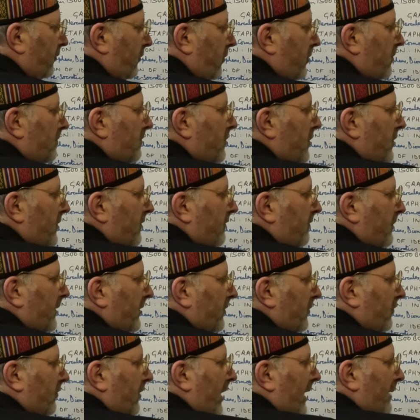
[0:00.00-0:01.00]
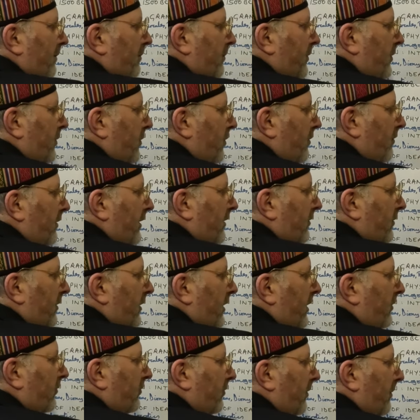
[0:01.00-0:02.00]
to movements like
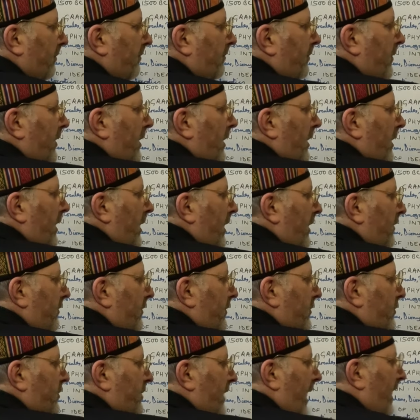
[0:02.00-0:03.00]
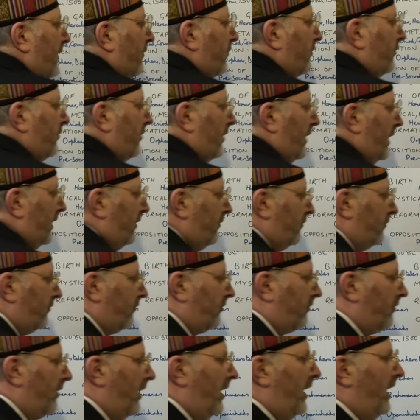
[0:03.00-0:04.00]
Puritanism and the
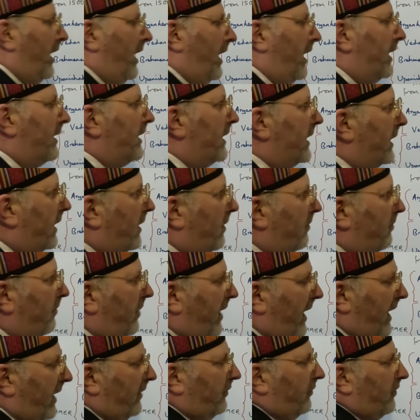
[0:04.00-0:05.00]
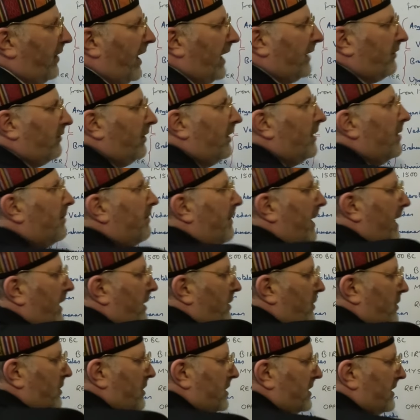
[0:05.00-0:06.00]
Jansenists, and he compares that in the
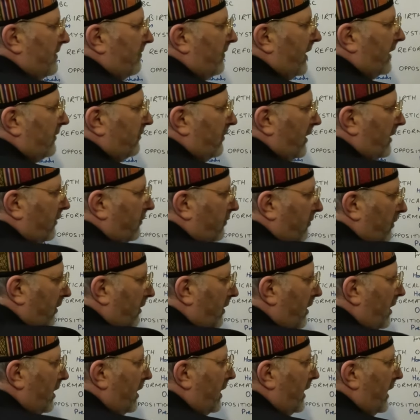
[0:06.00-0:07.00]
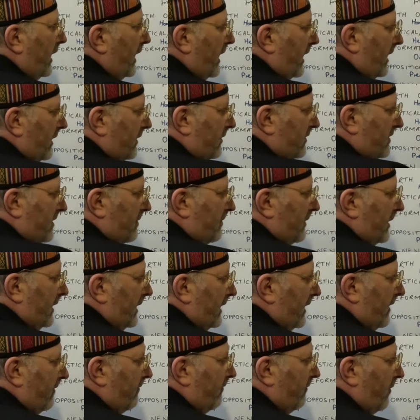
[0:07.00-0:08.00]
Magian civilization. It
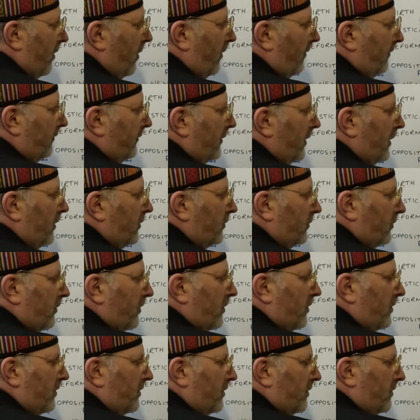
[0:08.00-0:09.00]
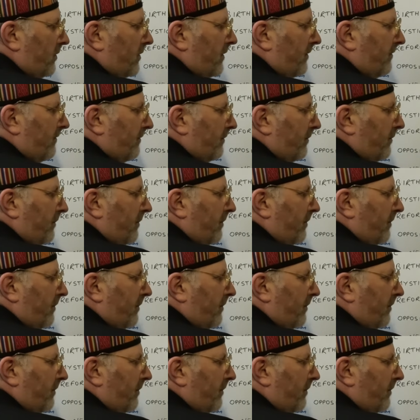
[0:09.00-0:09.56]
similarly evolved to the